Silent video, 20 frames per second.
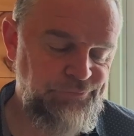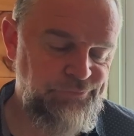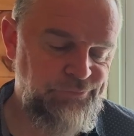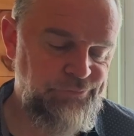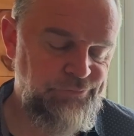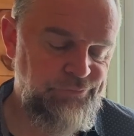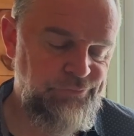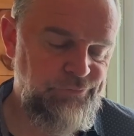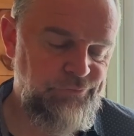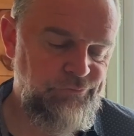
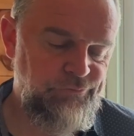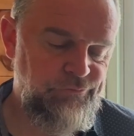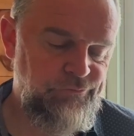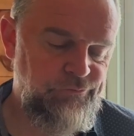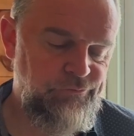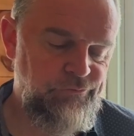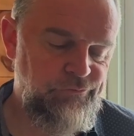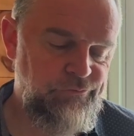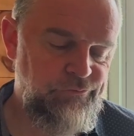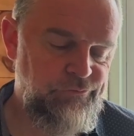
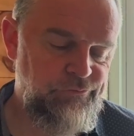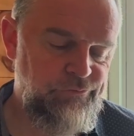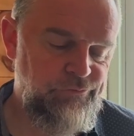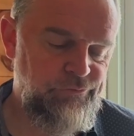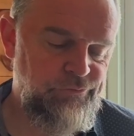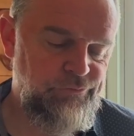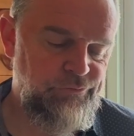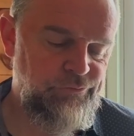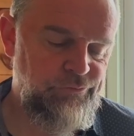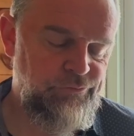
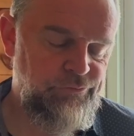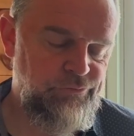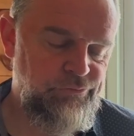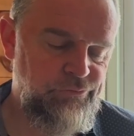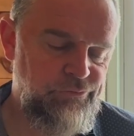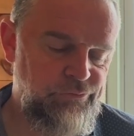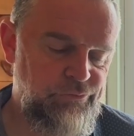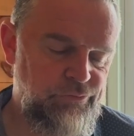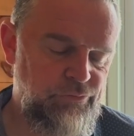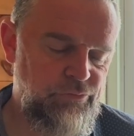
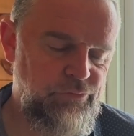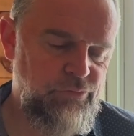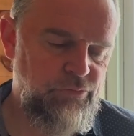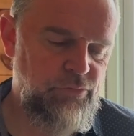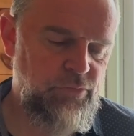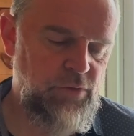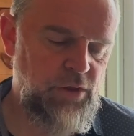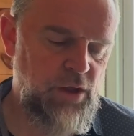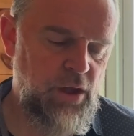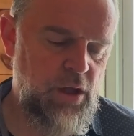
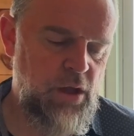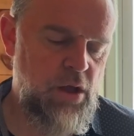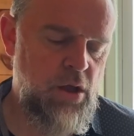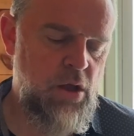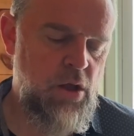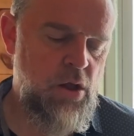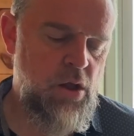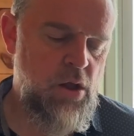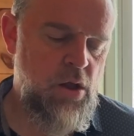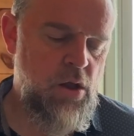
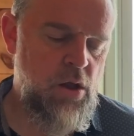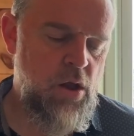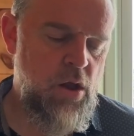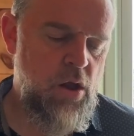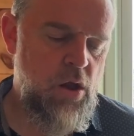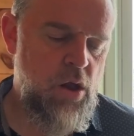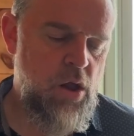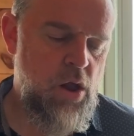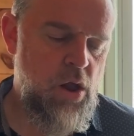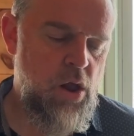
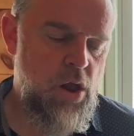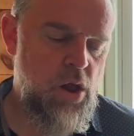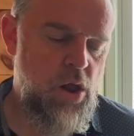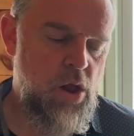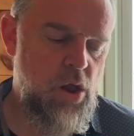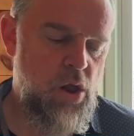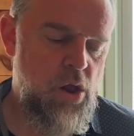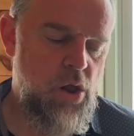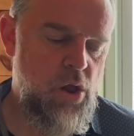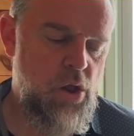
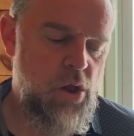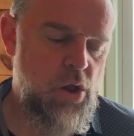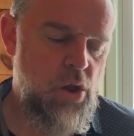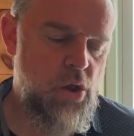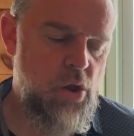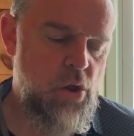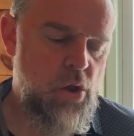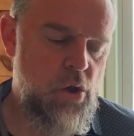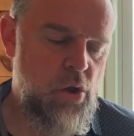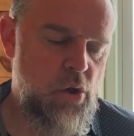
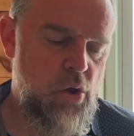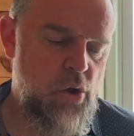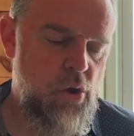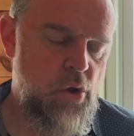Nothing is said.